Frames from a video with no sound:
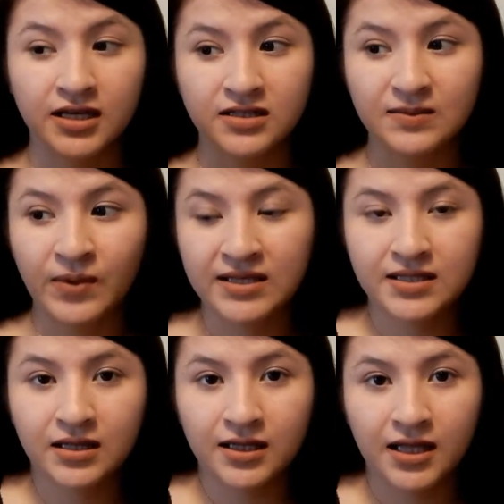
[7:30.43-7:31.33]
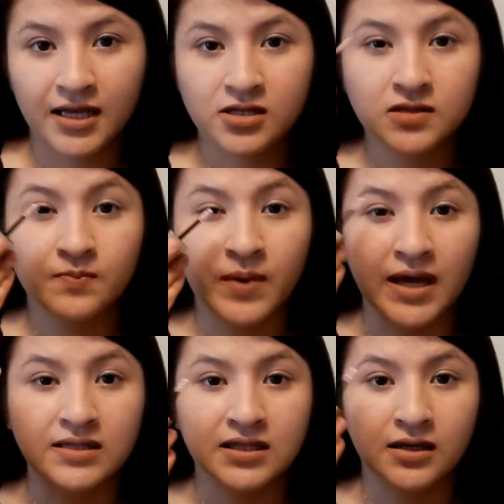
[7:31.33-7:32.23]
it's basically like just
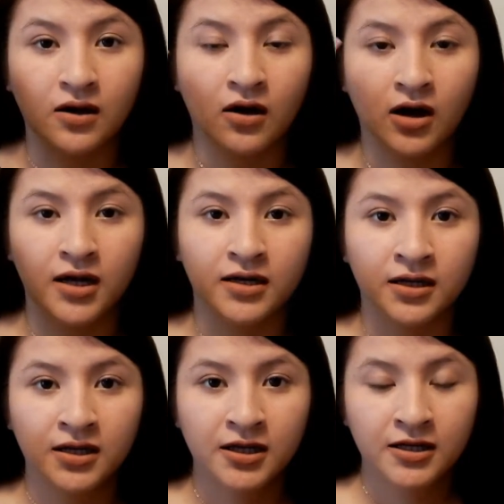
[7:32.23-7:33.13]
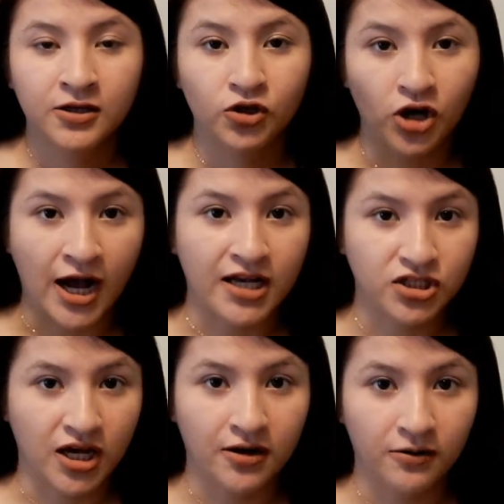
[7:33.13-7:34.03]
painting on your
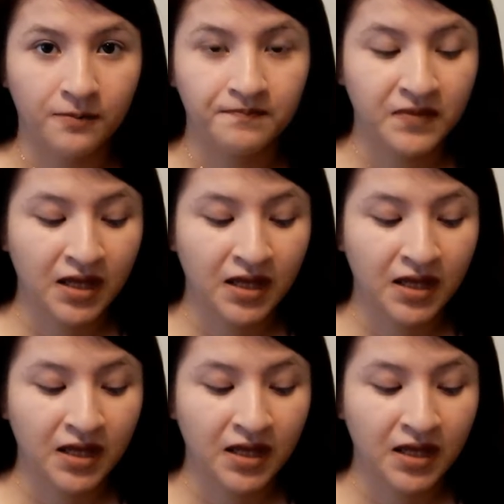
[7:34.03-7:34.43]
eyeshadow.